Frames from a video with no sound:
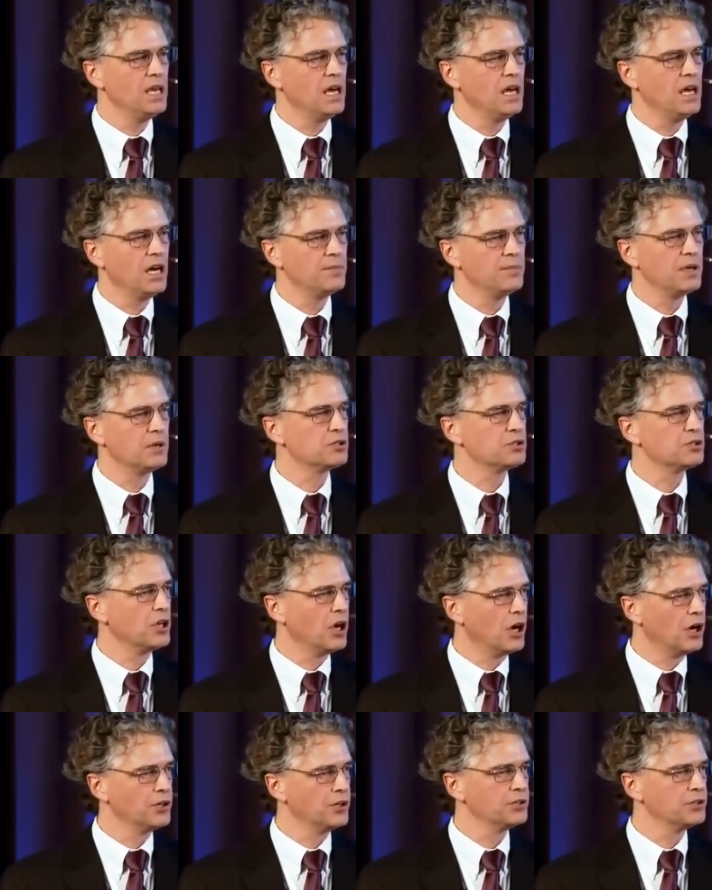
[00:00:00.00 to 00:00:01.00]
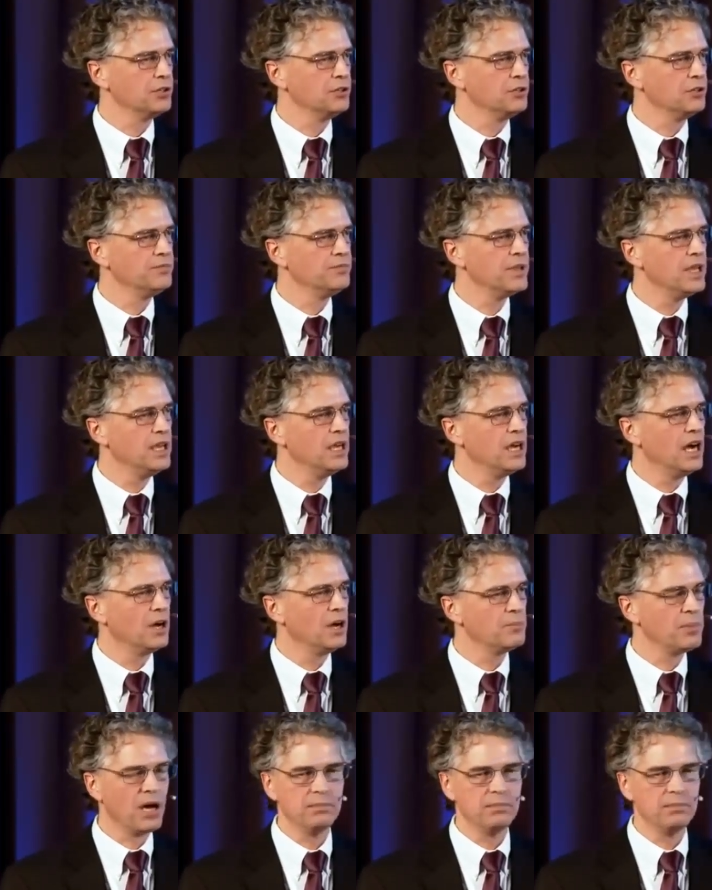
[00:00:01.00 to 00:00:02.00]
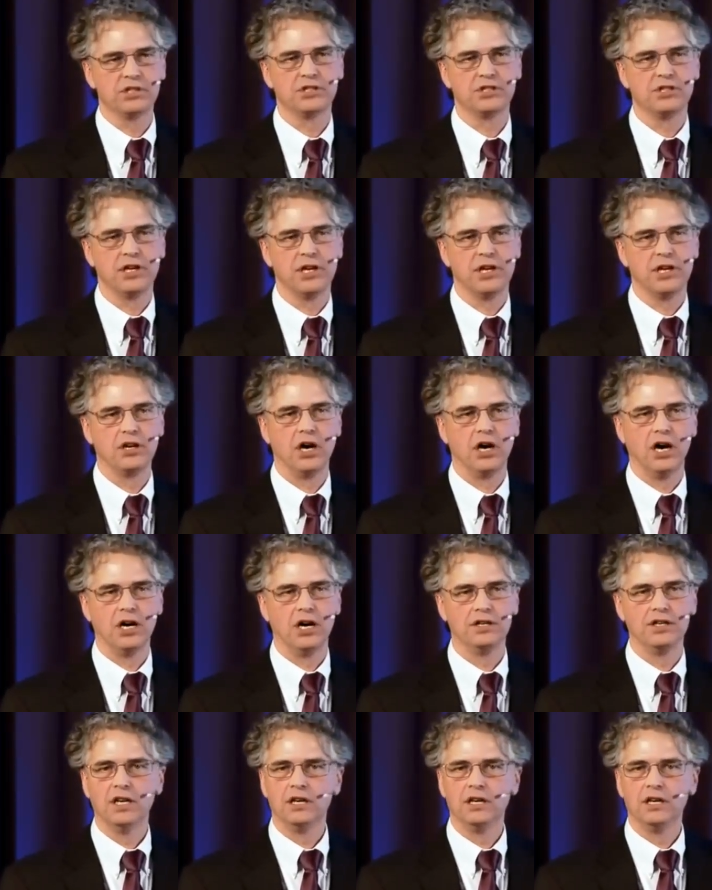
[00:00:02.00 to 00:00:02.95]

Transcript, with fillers: Um, there was an article Uh, published there on